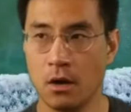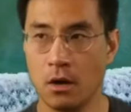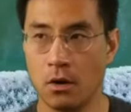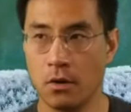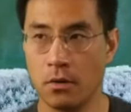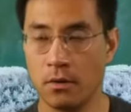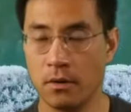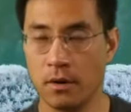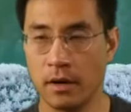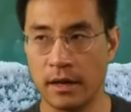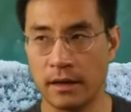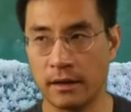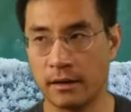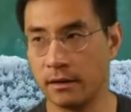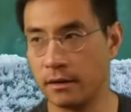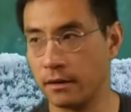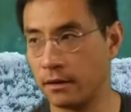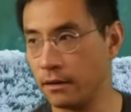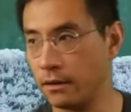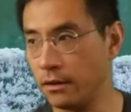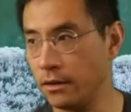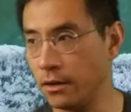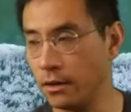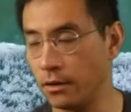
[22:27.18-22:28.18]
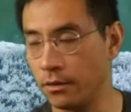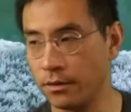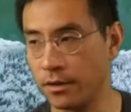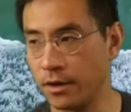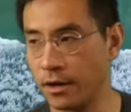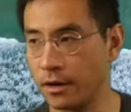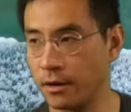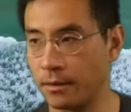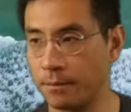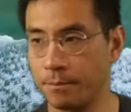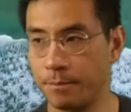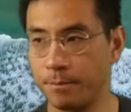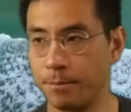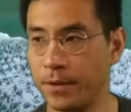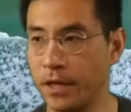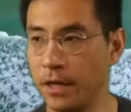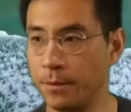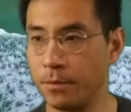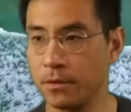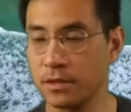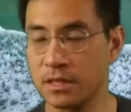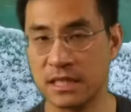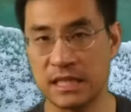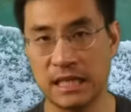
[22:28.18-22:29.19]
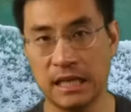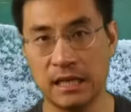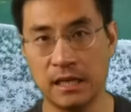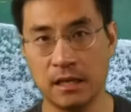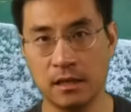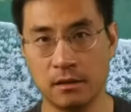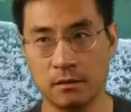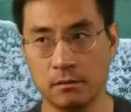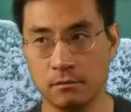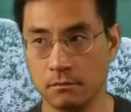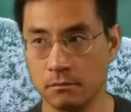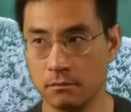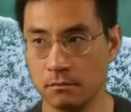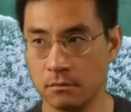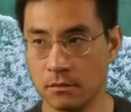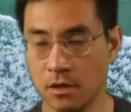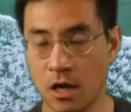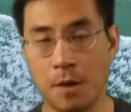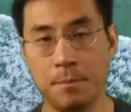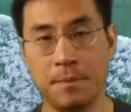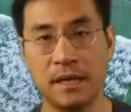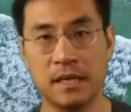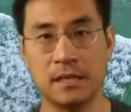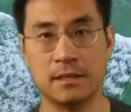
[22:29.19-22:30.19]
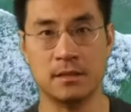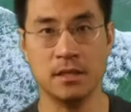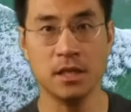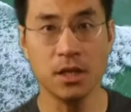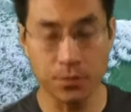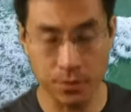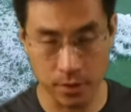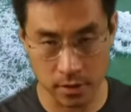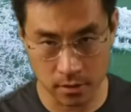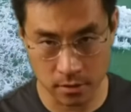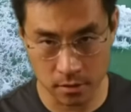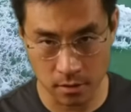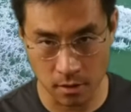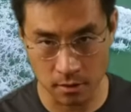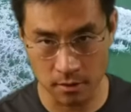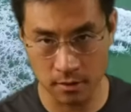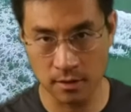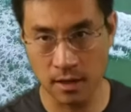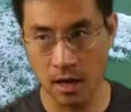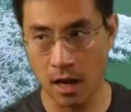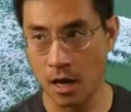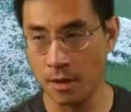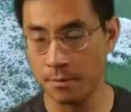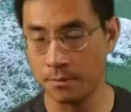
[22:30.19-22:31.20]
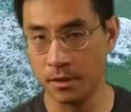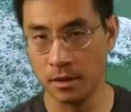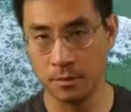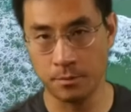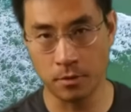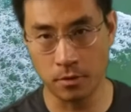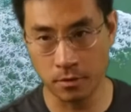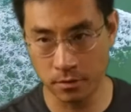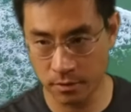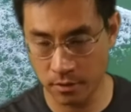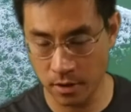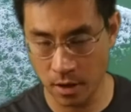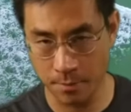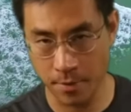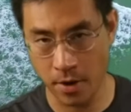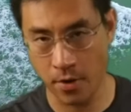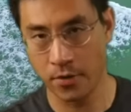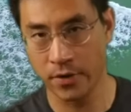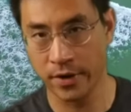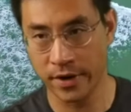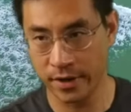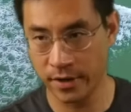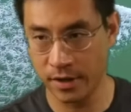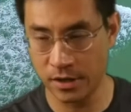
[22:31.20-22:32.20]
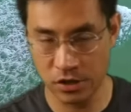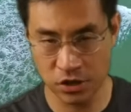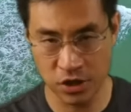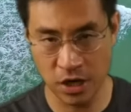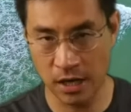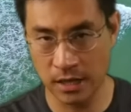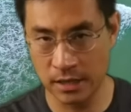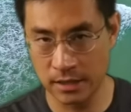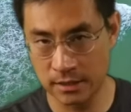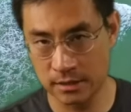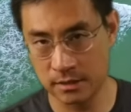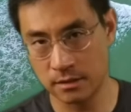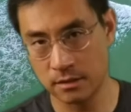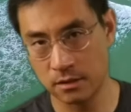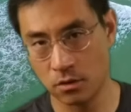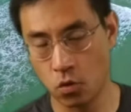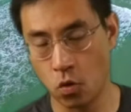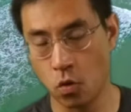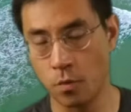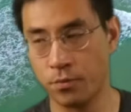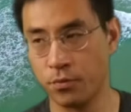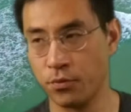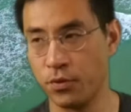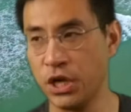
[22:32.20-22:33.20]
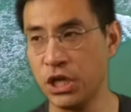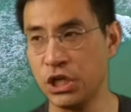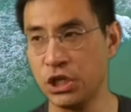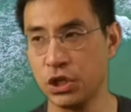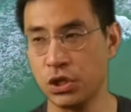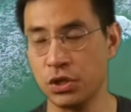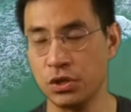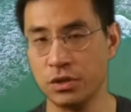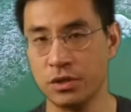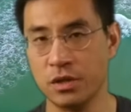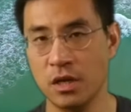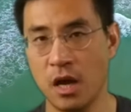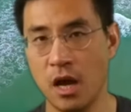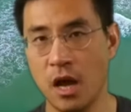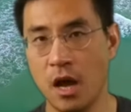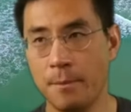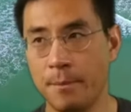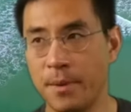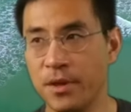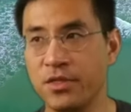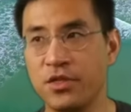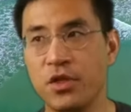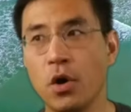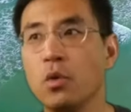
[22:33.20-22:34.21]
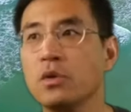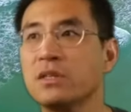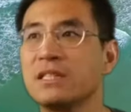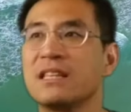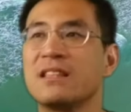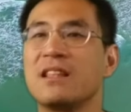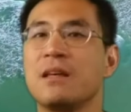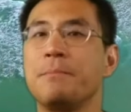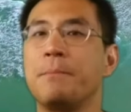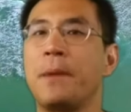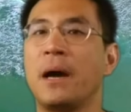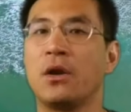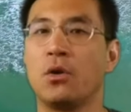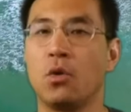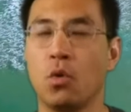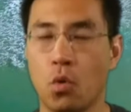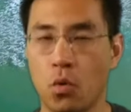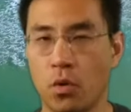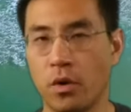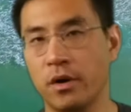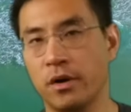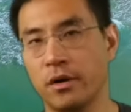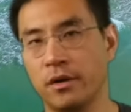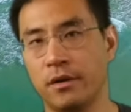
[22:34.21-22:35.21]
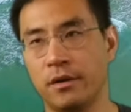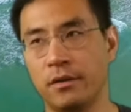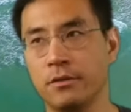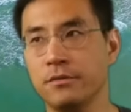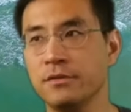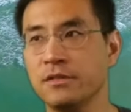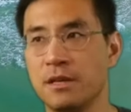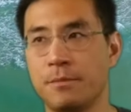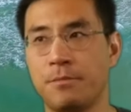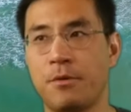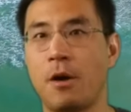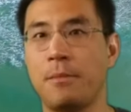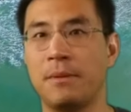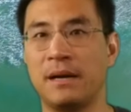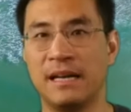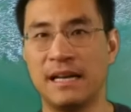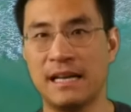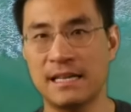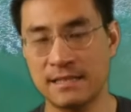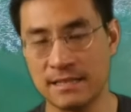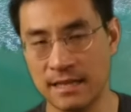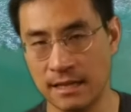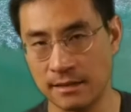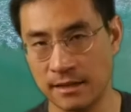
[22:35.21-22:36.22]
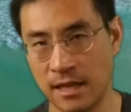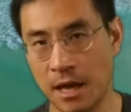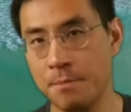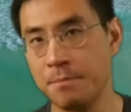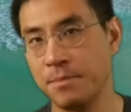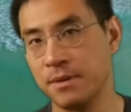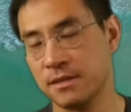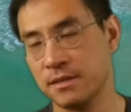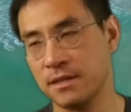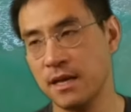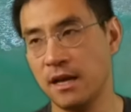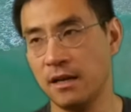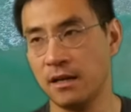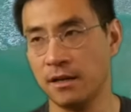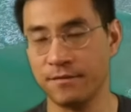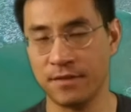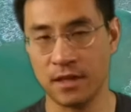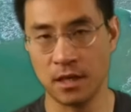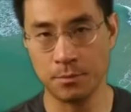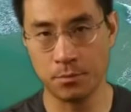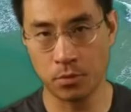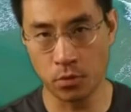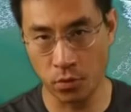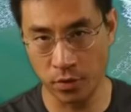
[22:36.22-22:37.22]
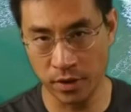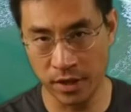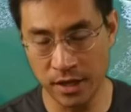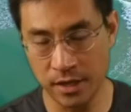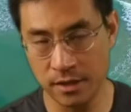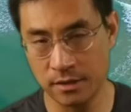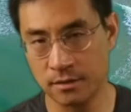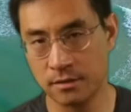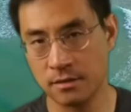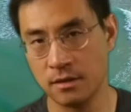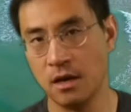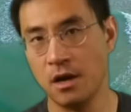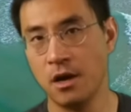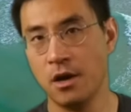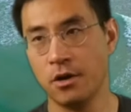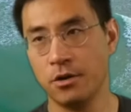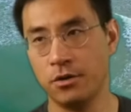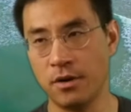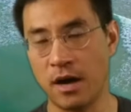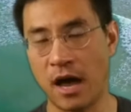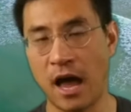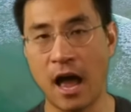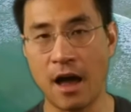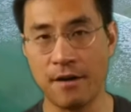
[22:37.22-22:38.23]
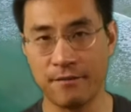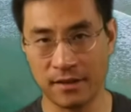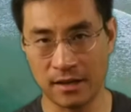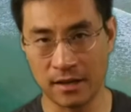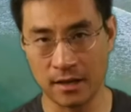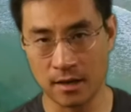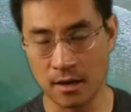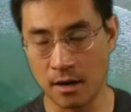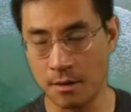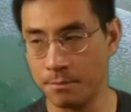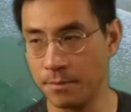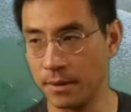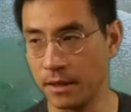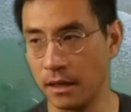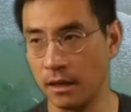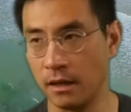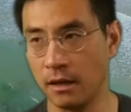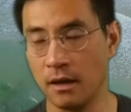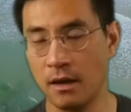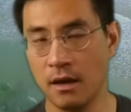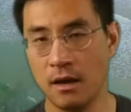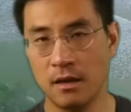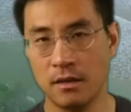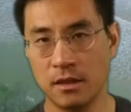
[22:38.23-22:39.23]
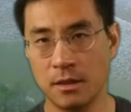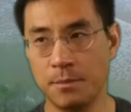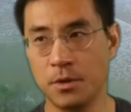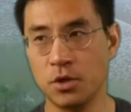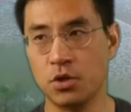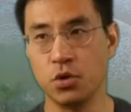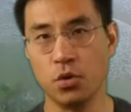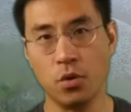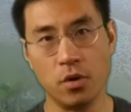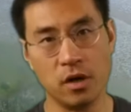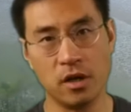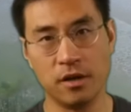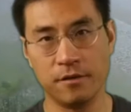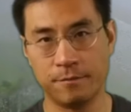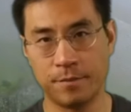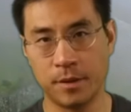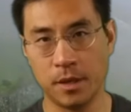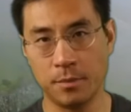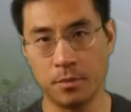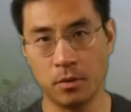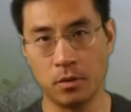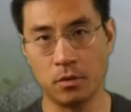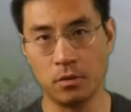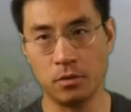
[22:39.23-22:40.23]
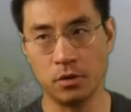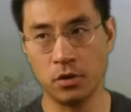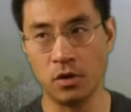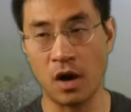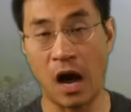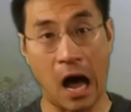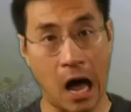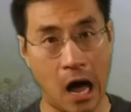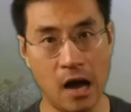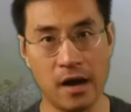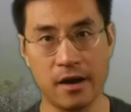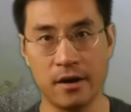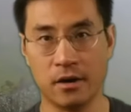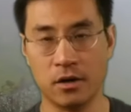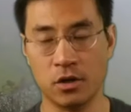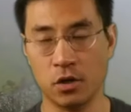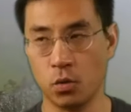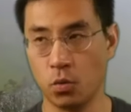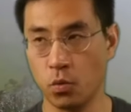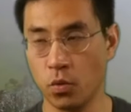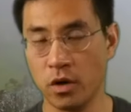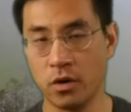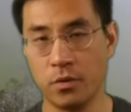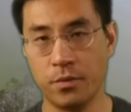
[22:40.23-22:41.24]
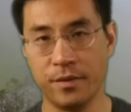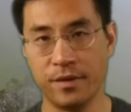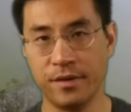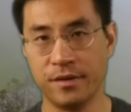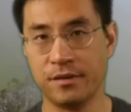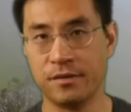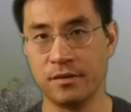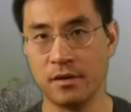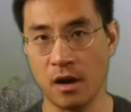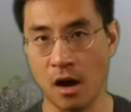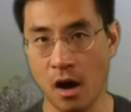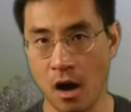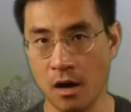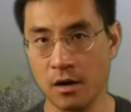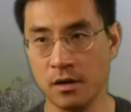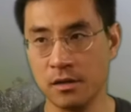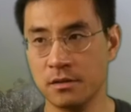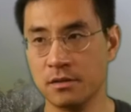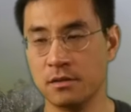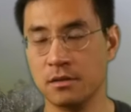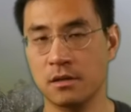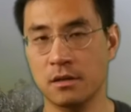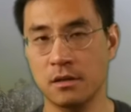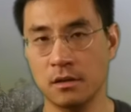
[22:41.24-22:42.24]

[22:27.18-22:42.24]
Or there are people stealing company secrets all the time in both American and Chinese corporations. But those are the minority. Those are probably less than 10% of the employees you have in the company. The majority of people you hire, you work with, they're honest,